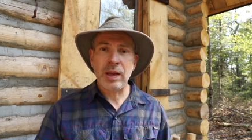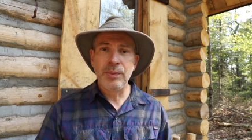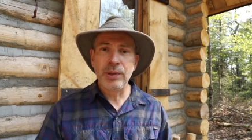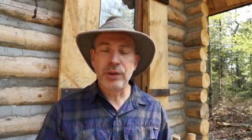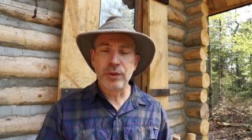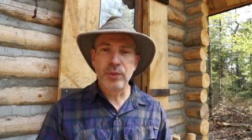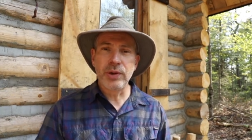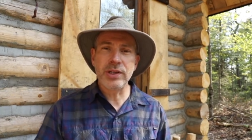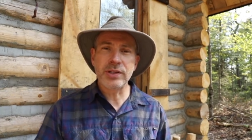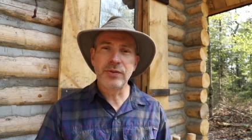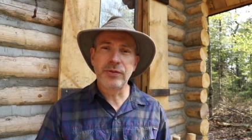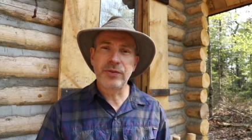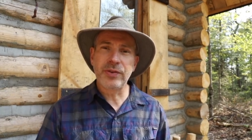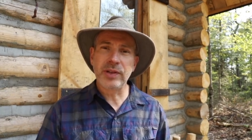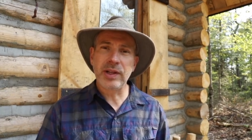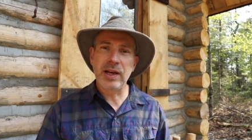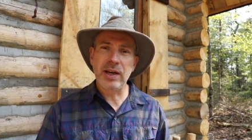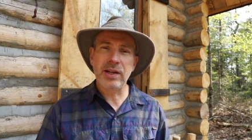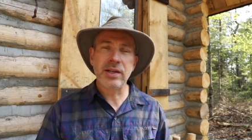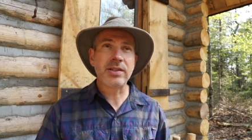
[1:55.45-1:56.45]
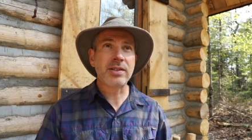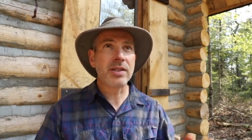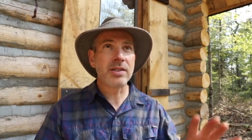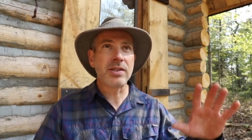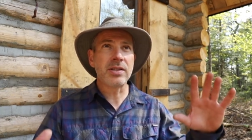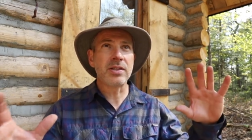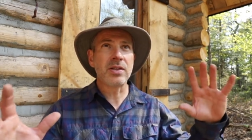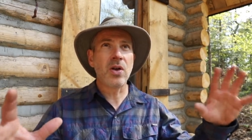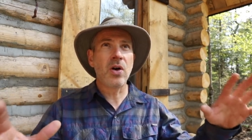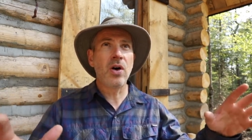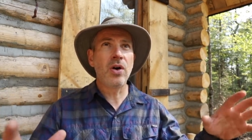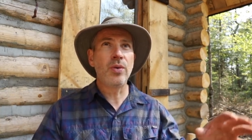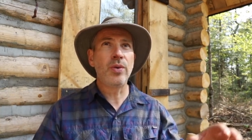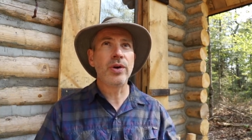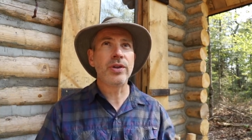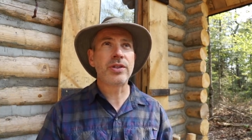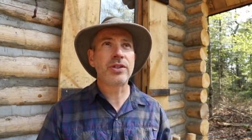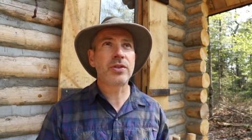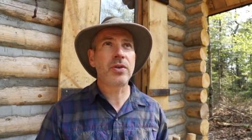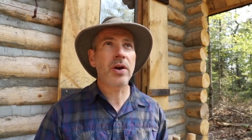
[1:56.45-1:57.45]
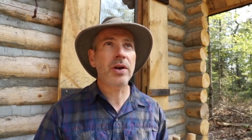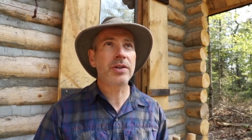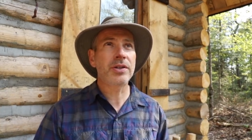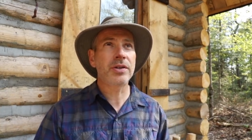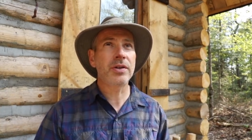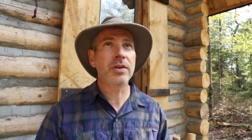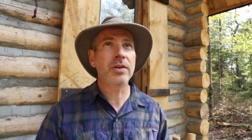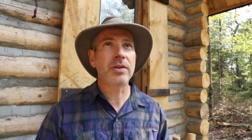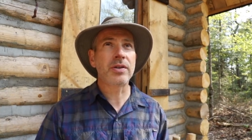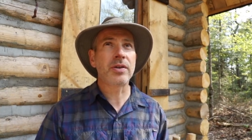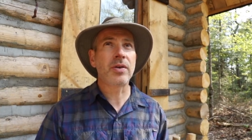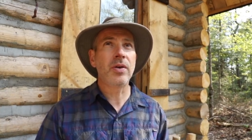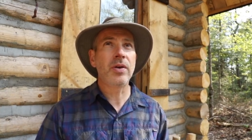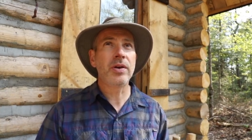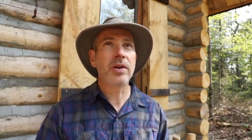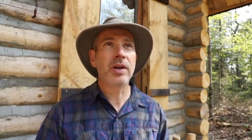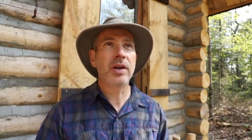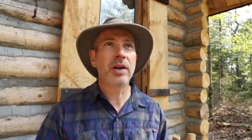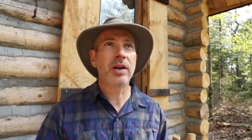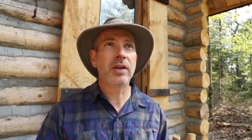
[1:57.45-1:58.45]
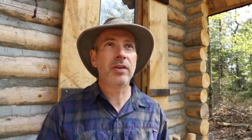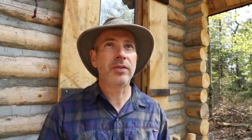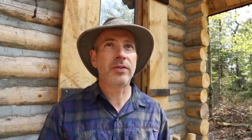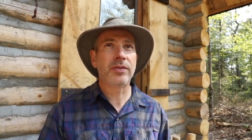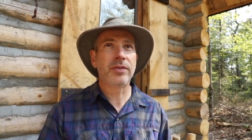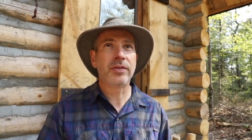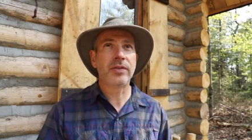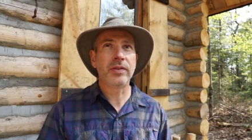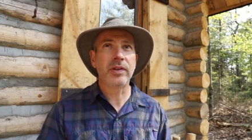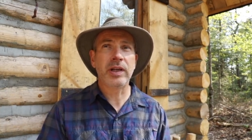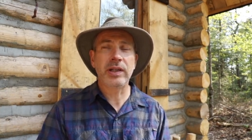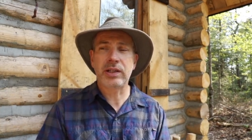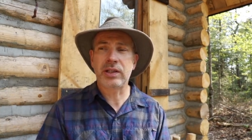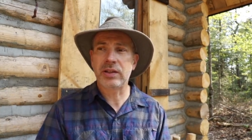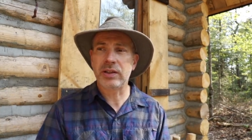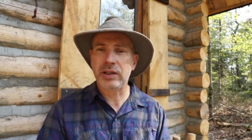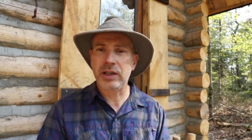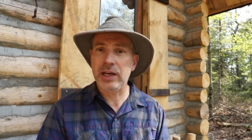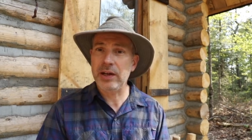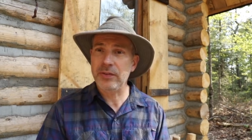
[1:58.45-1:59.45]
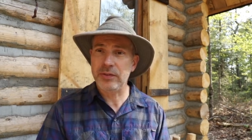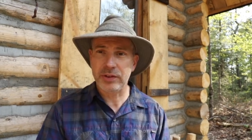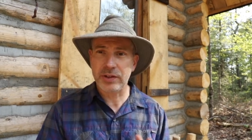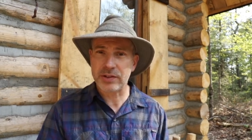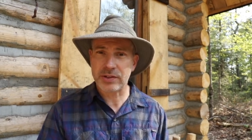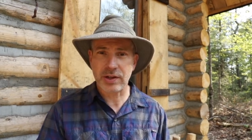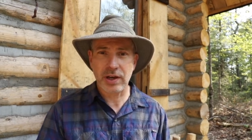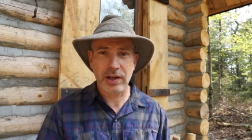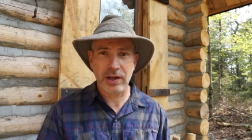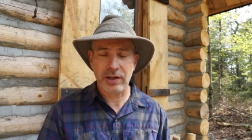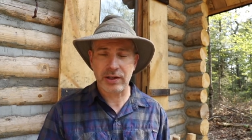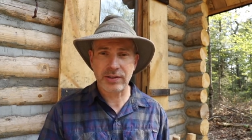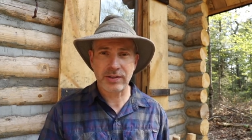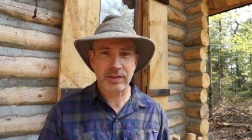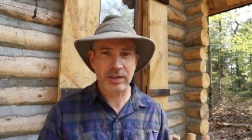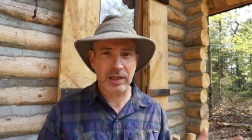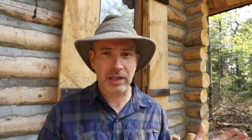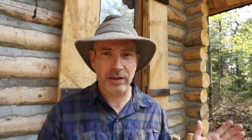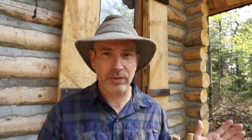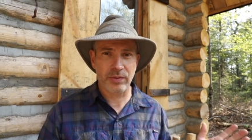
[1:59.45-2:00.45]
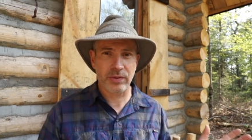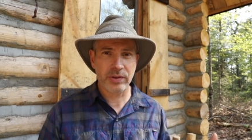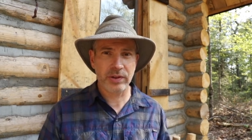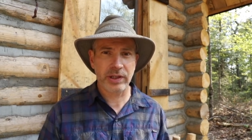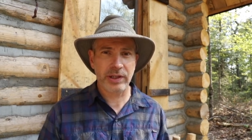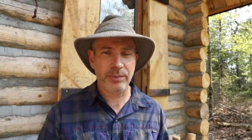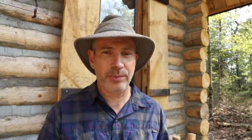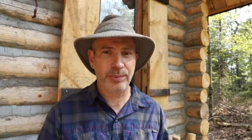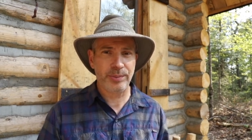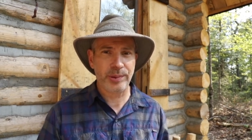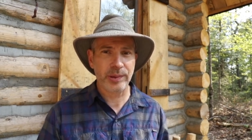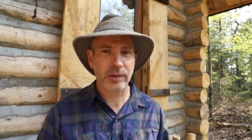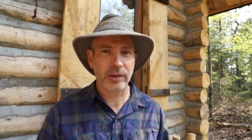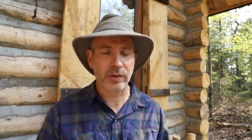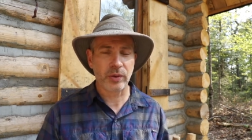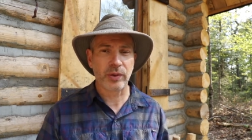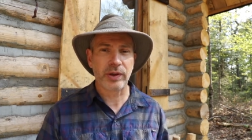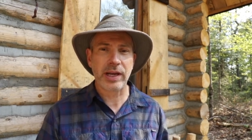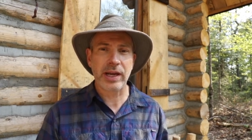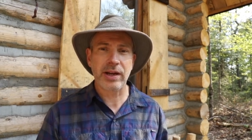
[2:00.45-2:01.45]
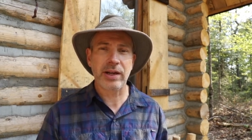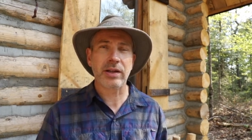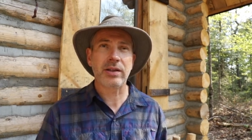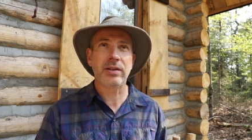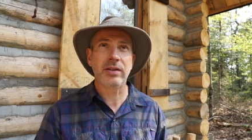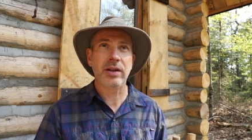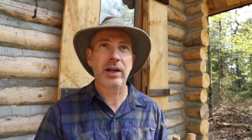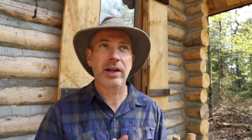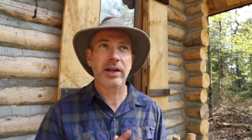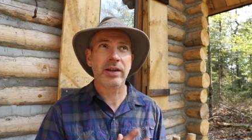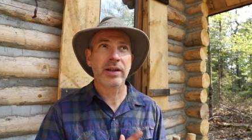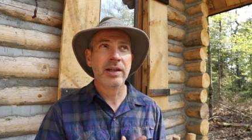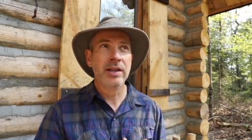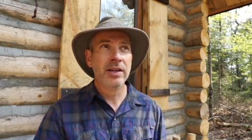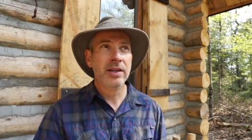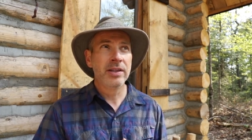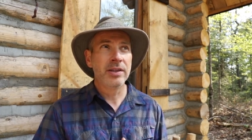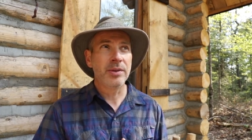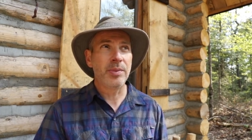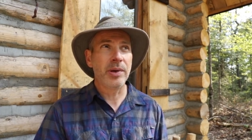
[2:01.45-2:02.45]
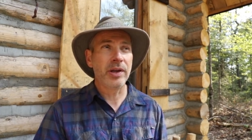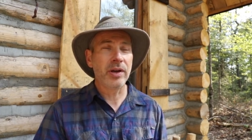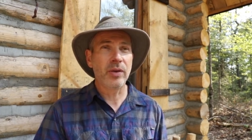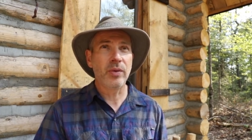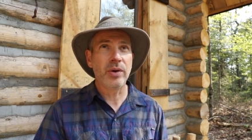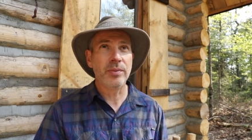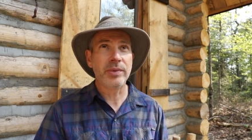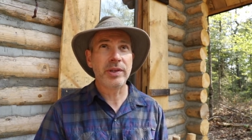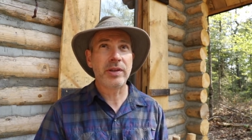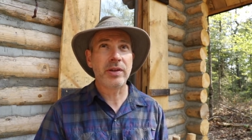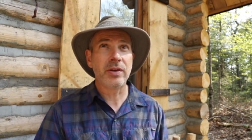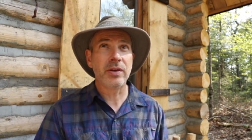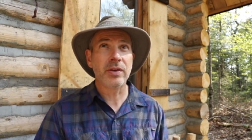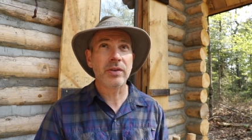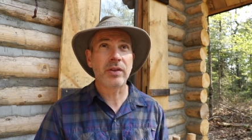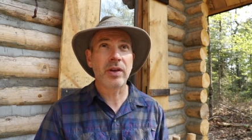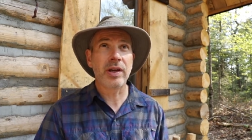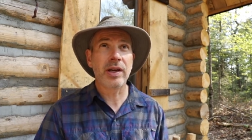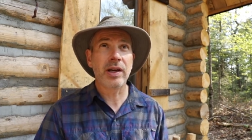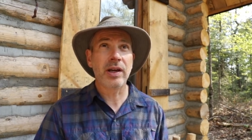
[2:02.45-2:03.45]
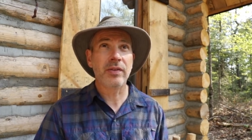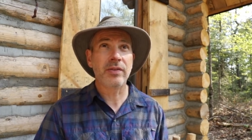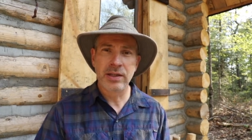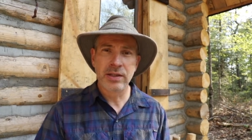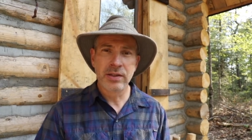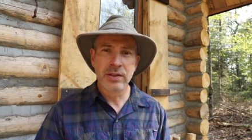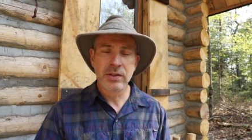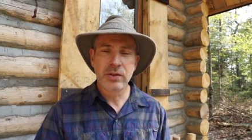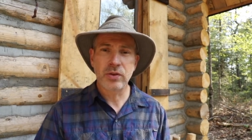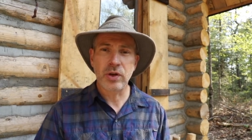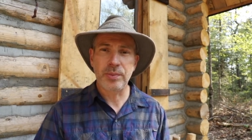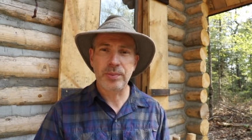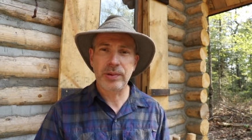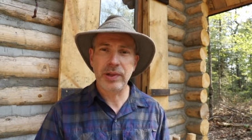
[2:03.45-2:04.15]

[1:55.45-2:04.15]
But the reason for that is this is an all wood structure. It's going to have likely, I haven't decided because I really build organically uh, depending on what materials I have. So I